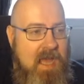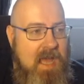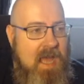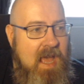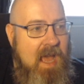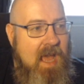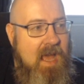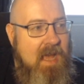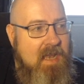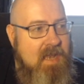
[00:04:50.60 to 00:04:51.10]

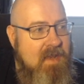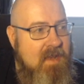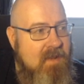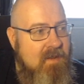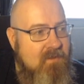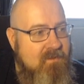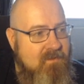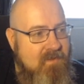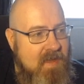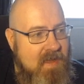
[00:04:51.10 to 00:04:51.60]
and
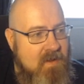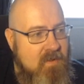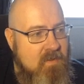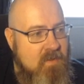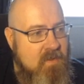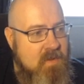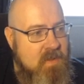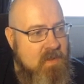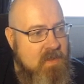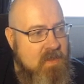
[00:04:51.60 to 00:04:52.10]

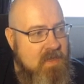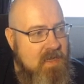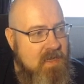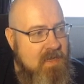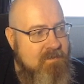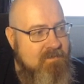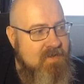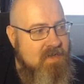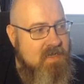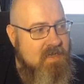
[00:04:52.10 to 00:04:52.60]
feels
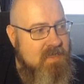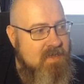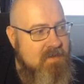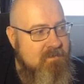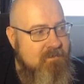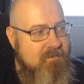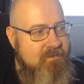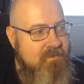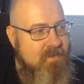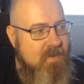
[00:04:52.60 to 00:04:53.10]
just
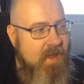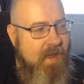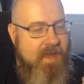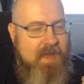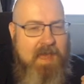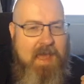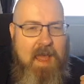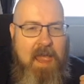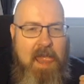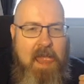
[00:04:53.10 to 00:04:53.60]

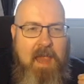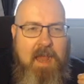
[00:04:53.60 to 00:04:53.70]
like